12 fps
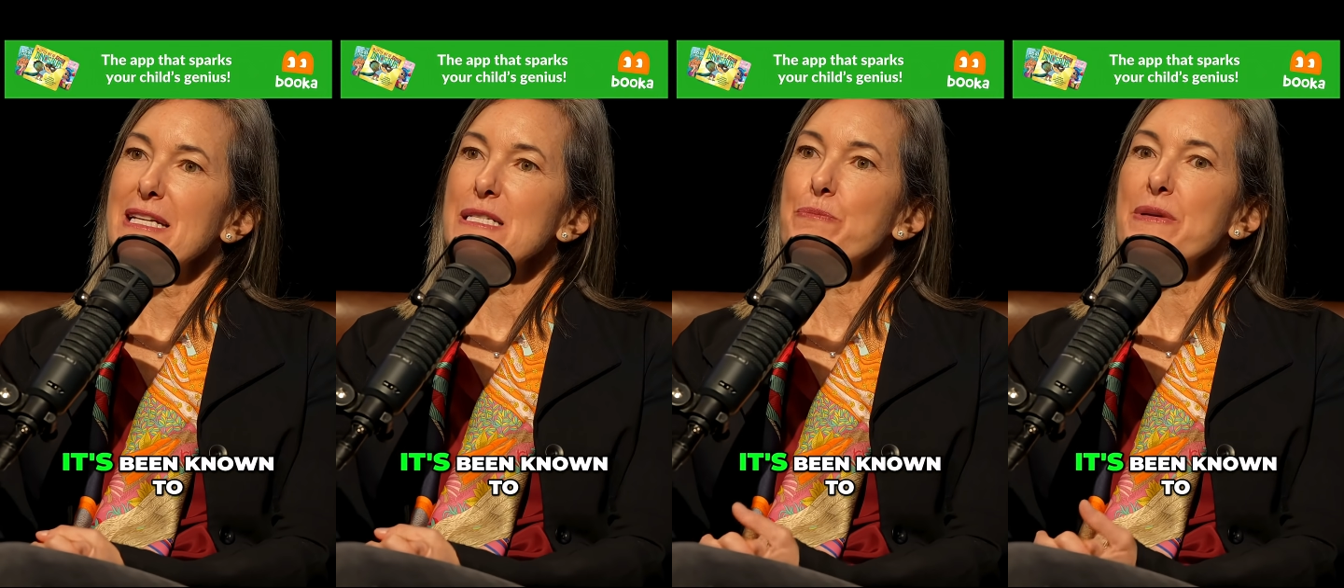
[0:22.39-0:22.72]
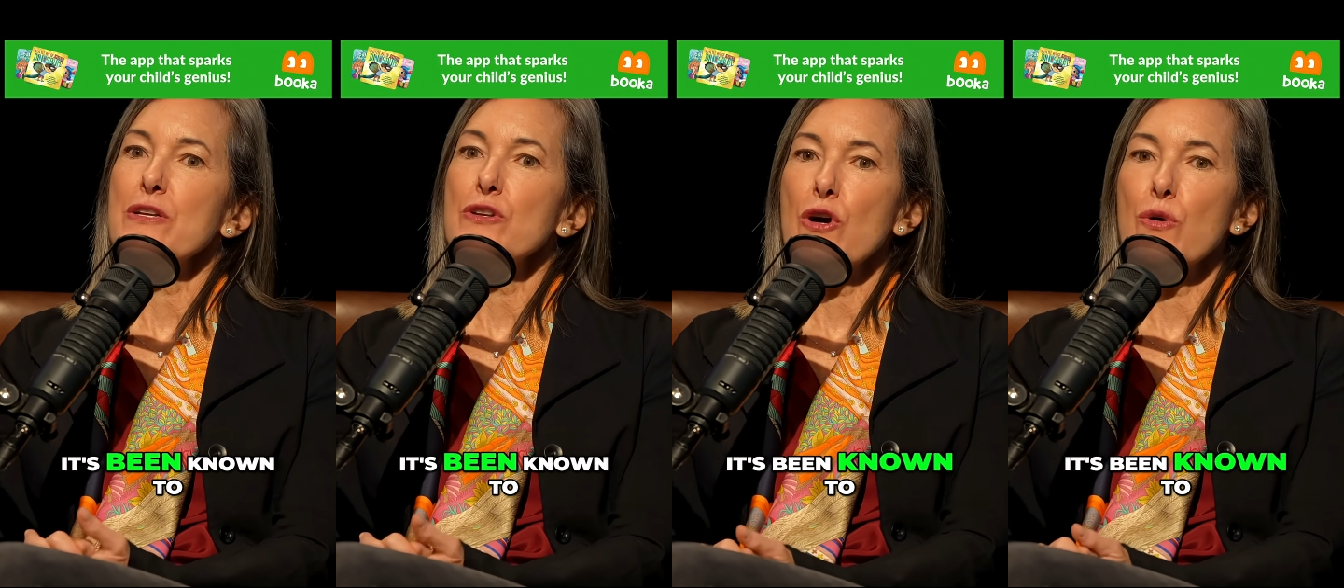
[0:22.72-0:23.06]
It's
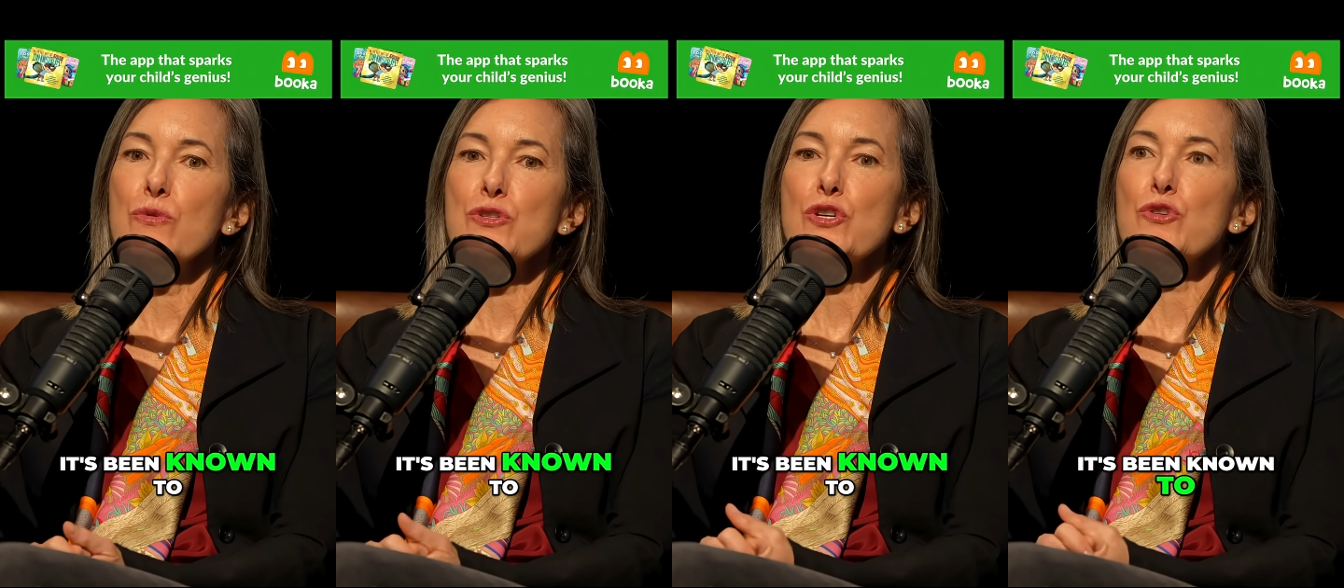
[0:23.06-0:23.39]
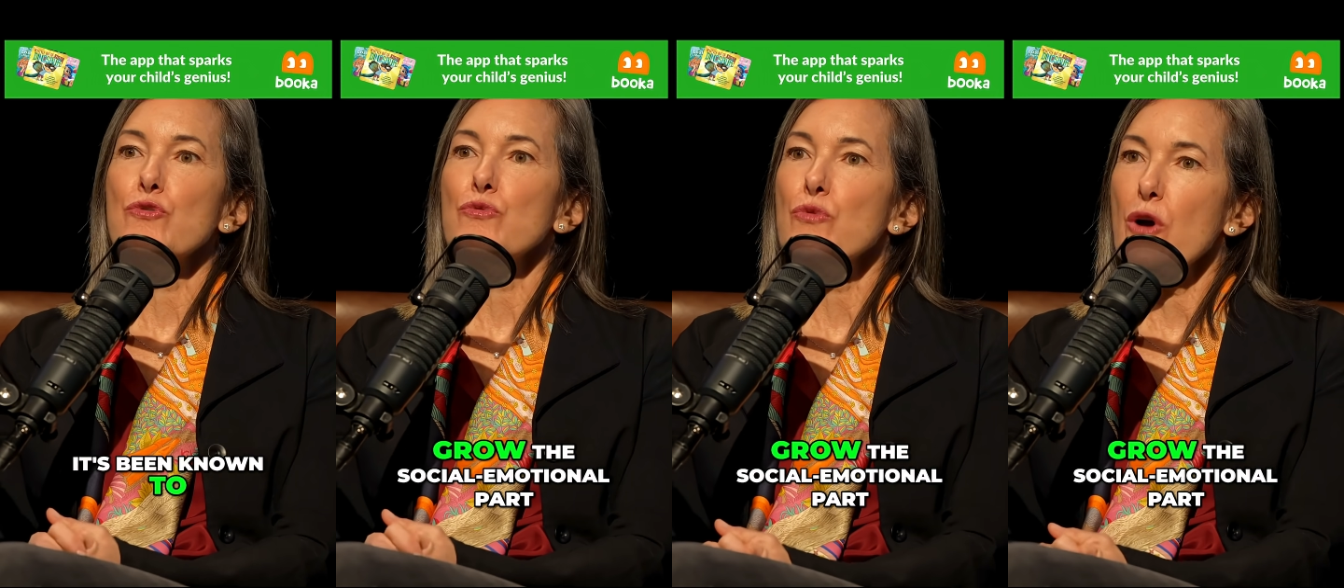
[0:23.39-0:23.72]
been mm. known to
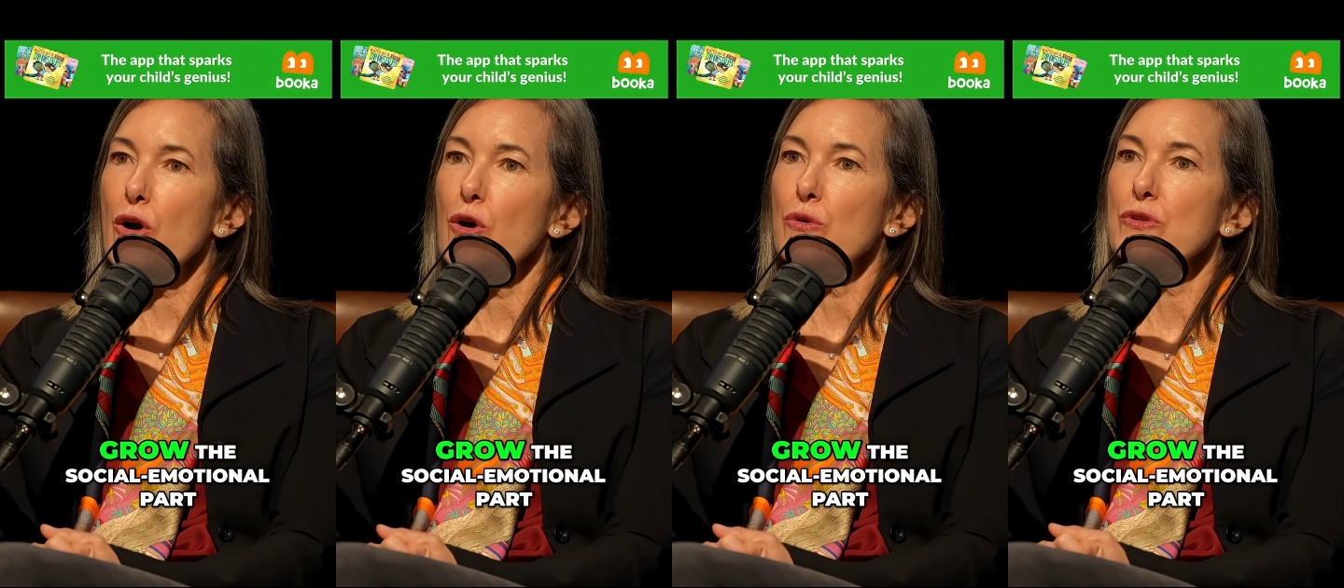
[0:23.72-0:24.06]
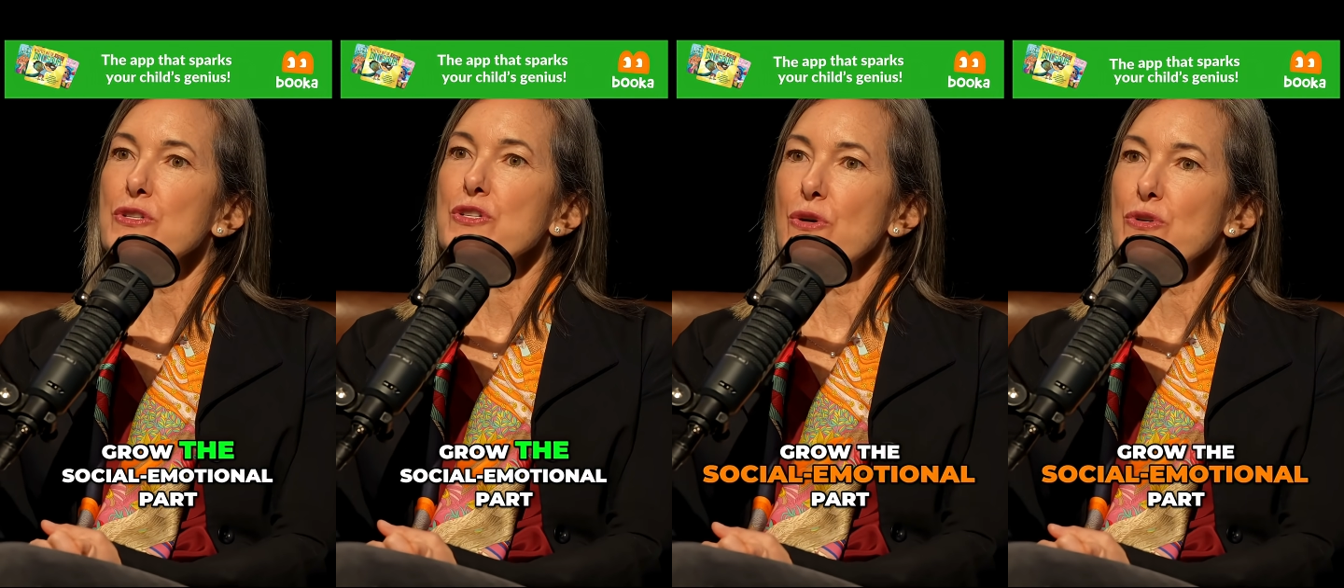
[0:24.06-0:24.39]
grow
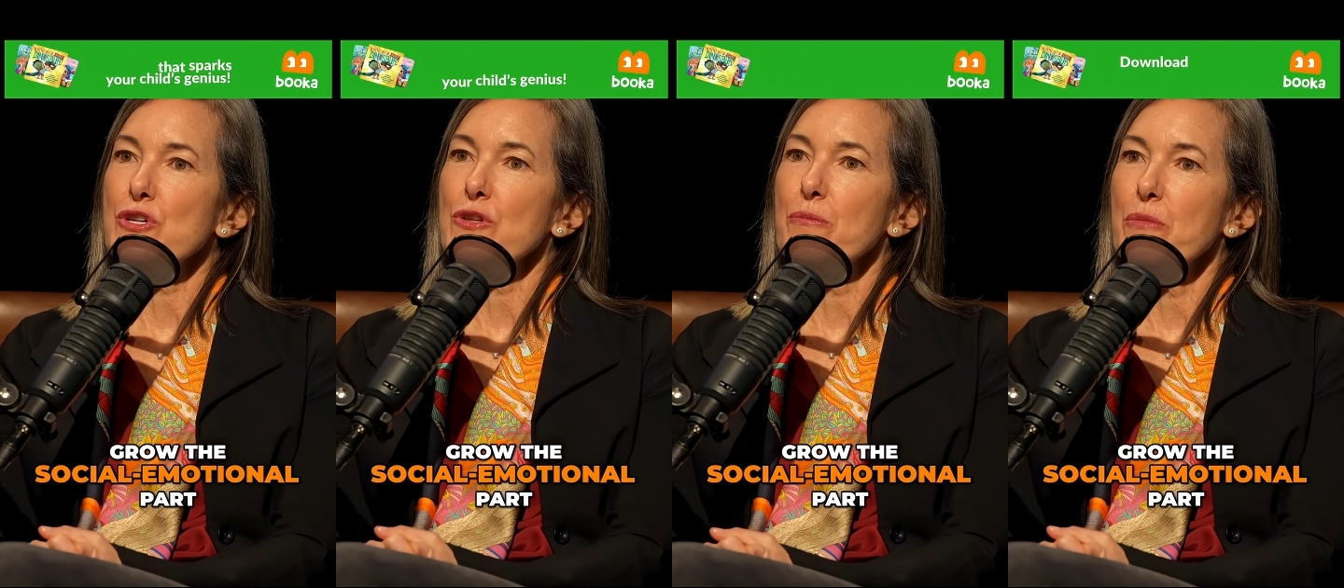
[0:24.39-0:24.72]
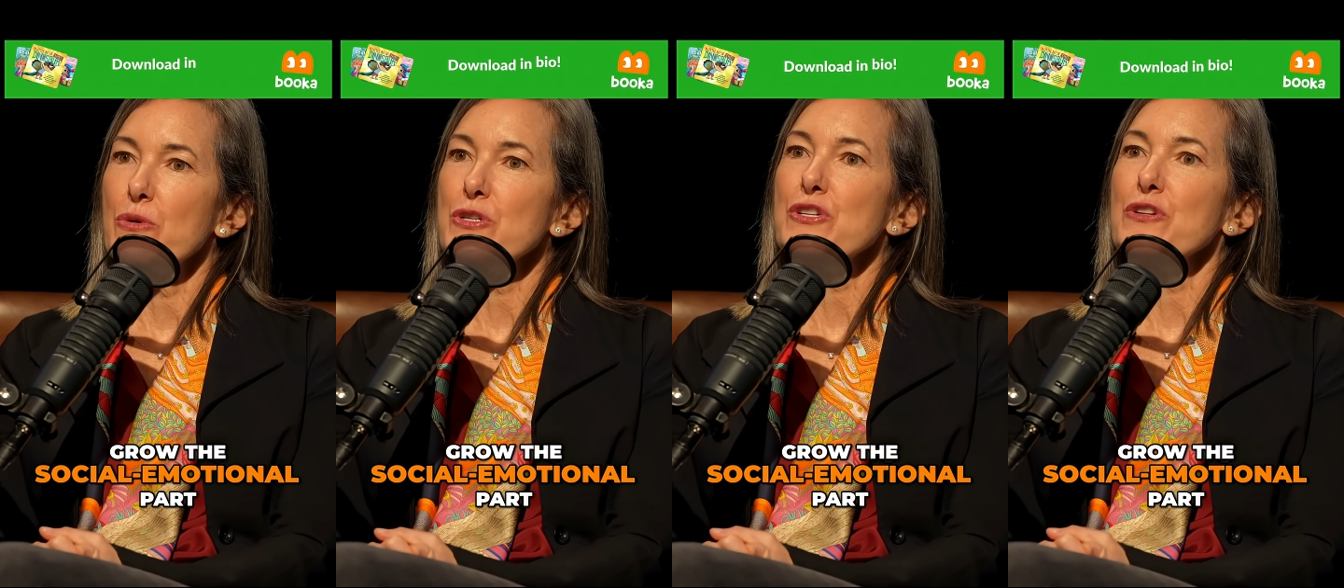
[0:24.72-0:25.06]
the social
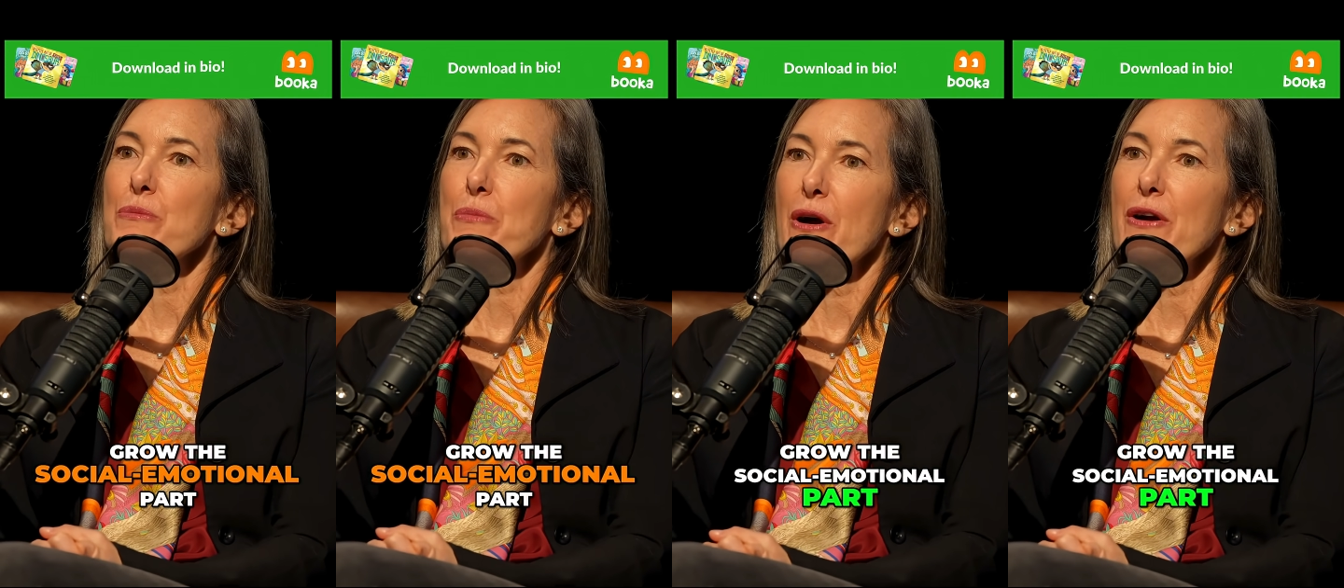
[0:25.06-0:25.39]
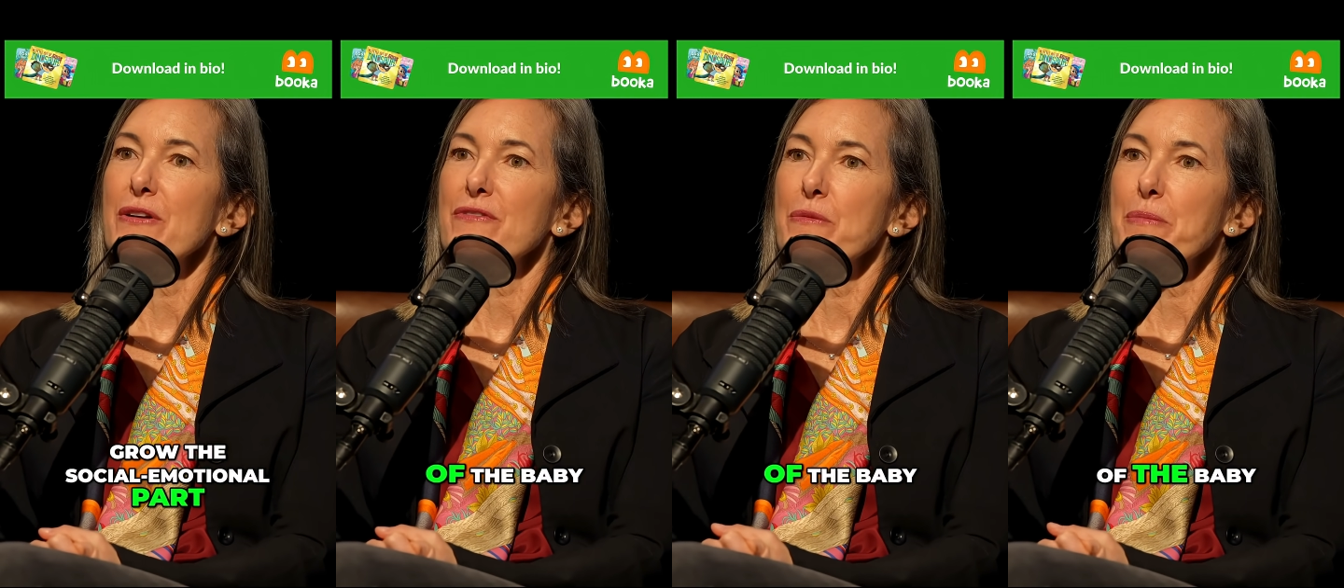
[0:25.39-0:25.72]
emotional
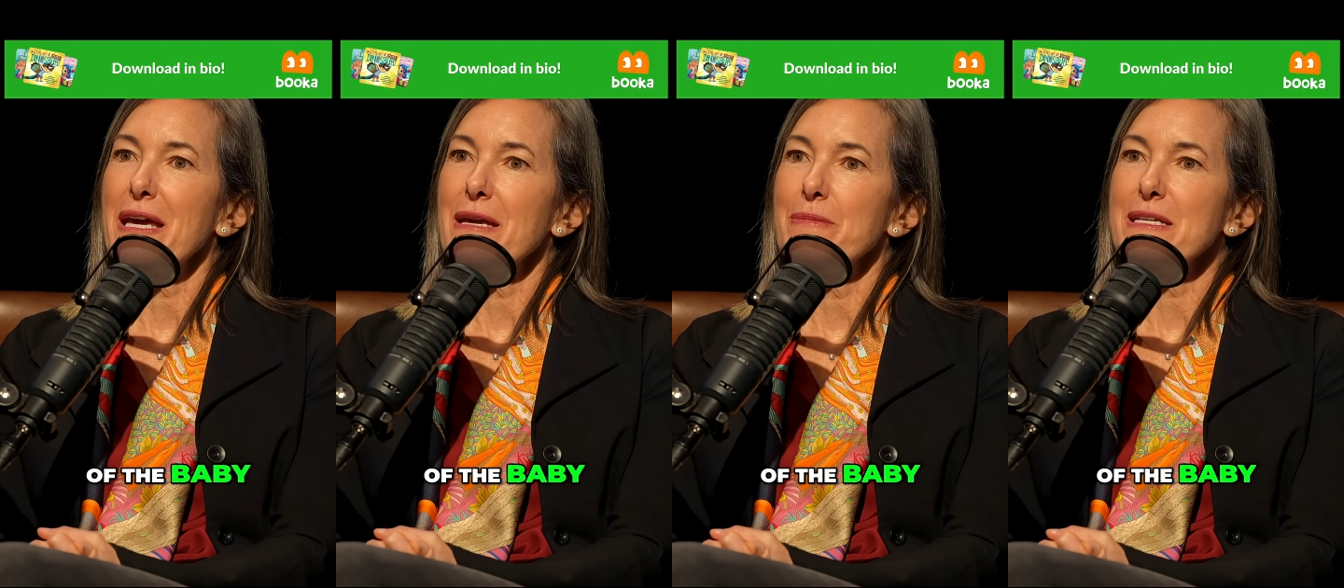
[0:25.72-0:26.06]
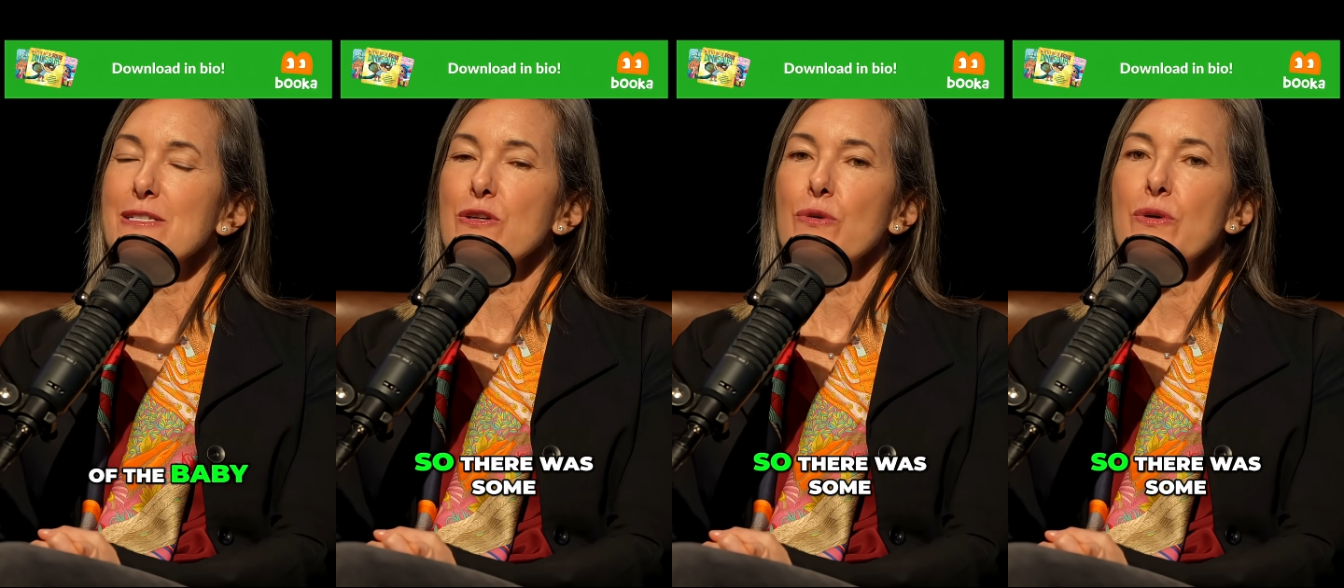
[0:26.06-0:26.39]
part of the baby.
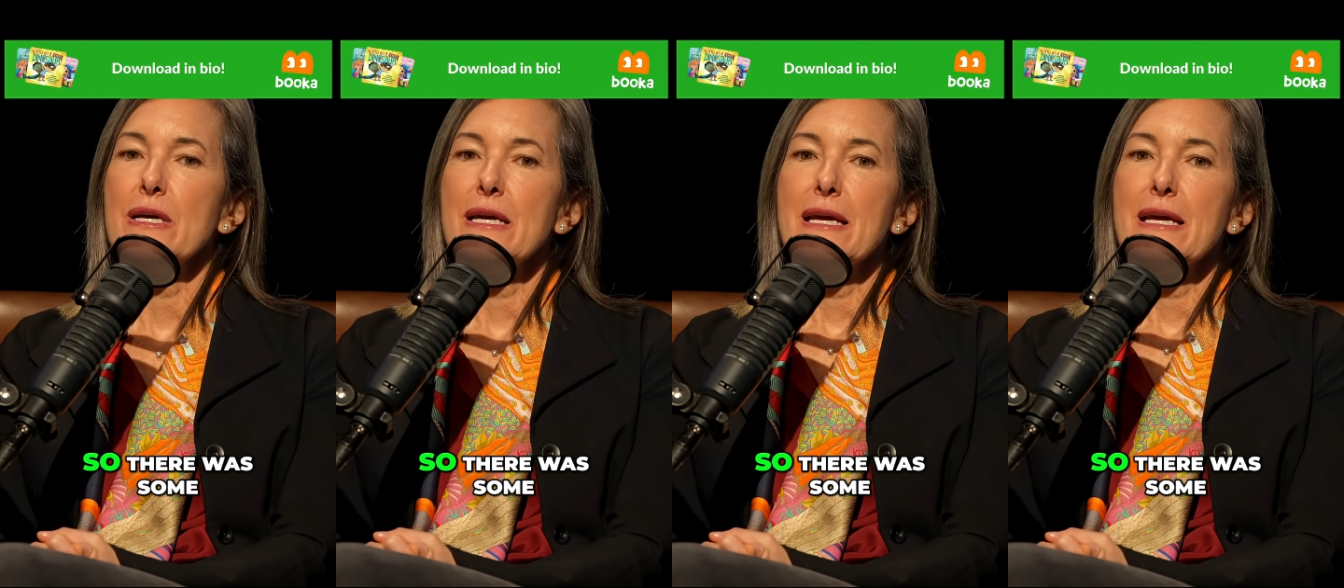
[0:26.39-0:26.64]
So